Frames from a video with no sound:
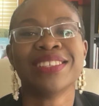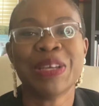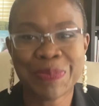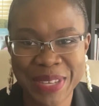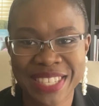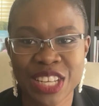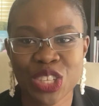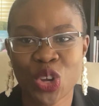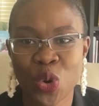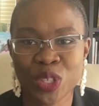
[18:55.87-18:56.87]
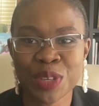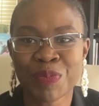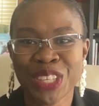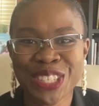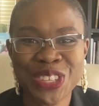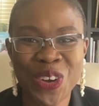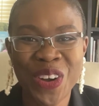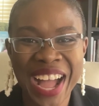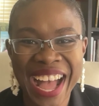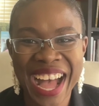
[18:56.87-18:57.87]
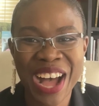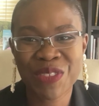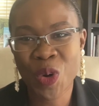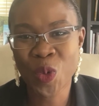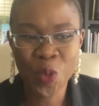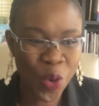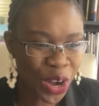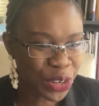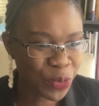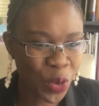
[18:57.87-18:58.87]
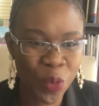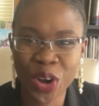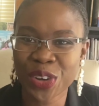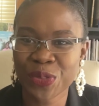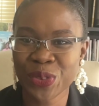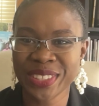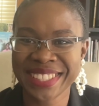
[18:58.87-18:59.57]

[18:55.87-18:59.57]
business coach. So have a wonderful, wonderful